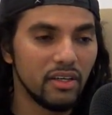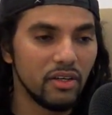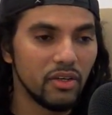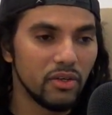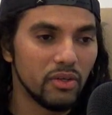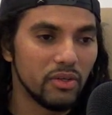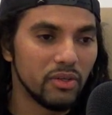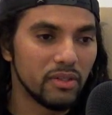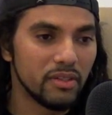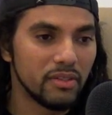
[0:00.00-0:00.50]

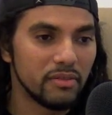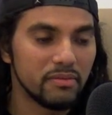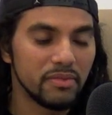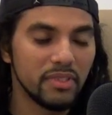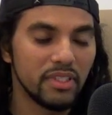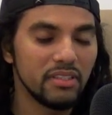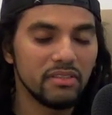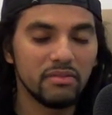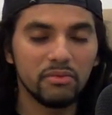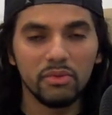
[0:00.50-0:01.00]
Or
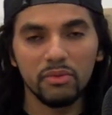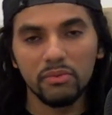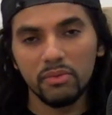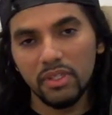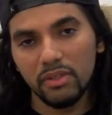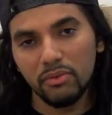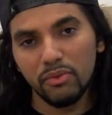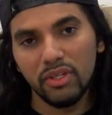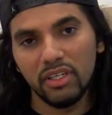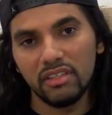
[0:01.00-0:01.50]

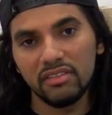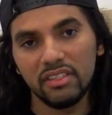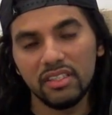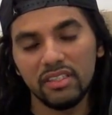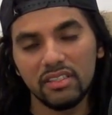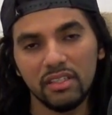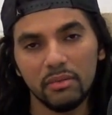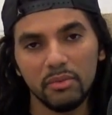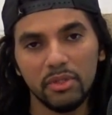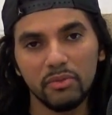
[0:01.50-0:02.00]
whatever it
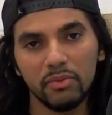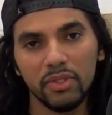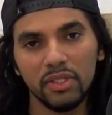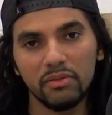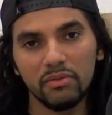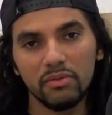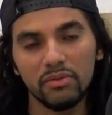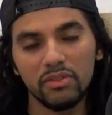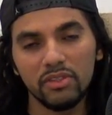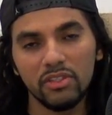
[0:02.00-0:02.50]
is. I
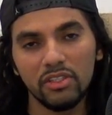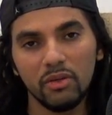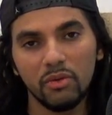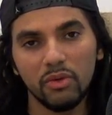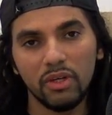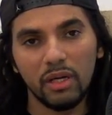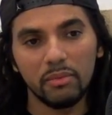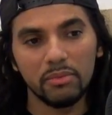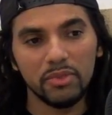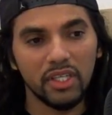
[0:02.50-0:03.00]
mean, you know
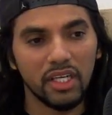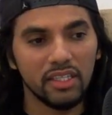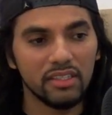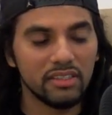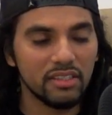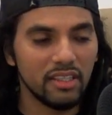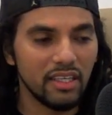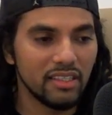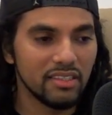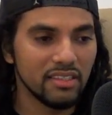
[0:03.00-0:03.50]
what I'm trying to
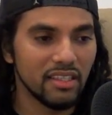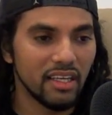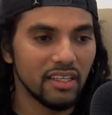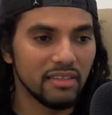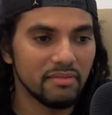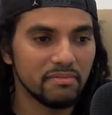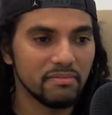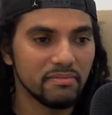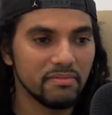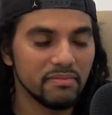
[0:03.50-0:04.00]
say is
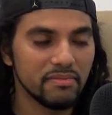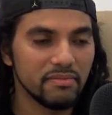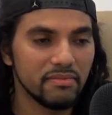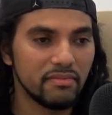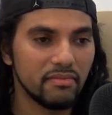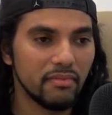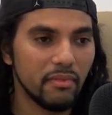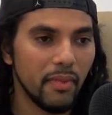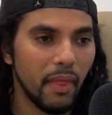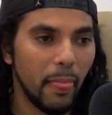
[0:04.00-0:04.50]
like,
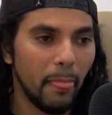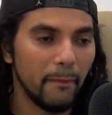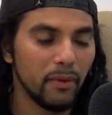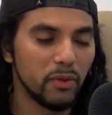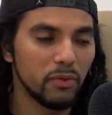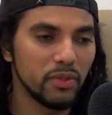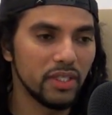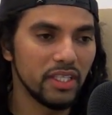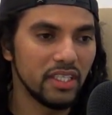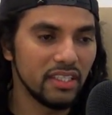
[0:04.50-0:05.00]

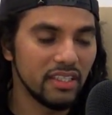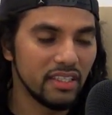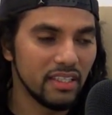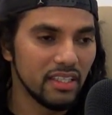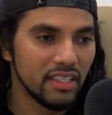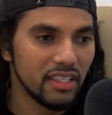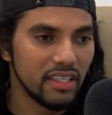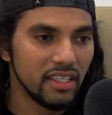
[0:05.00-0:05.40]
we